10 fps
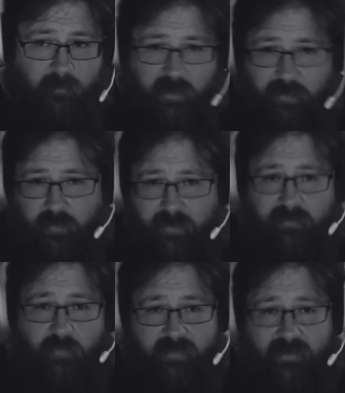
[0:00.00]
Because
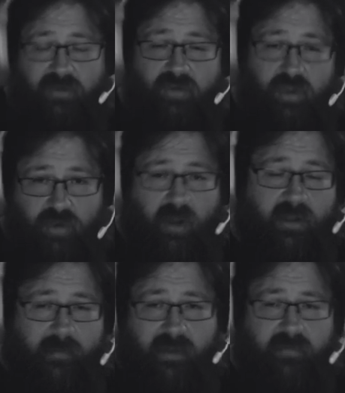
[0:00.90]
we've actually talked
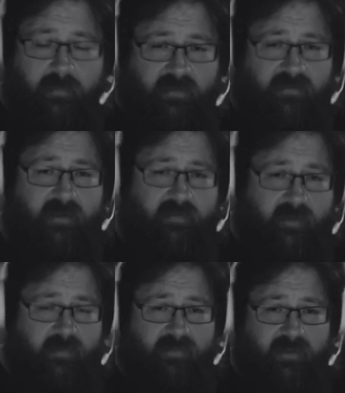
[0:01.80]
about some of the stuff that
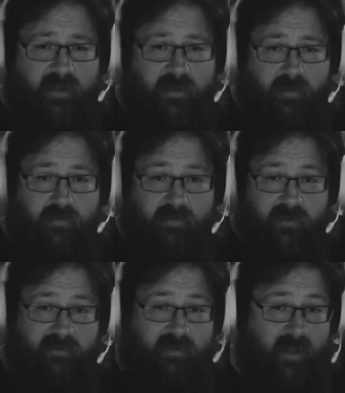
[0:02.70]
we've seen on the news. And I
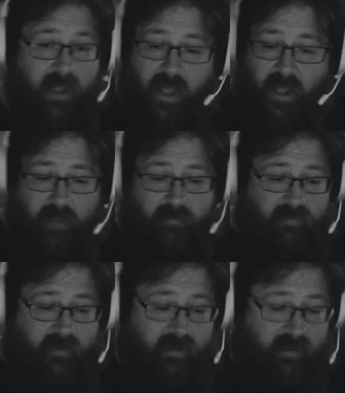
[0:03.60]
said, I'm just
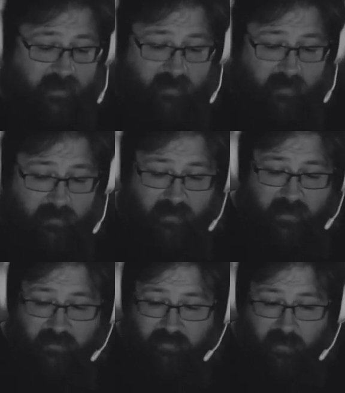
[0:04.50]
glad you
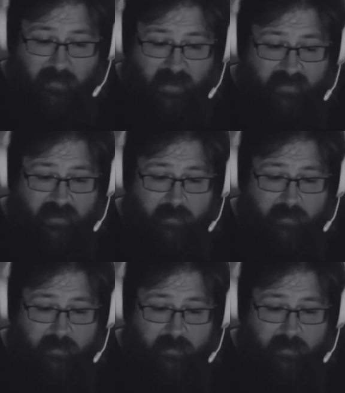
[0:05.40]
ladies are on my side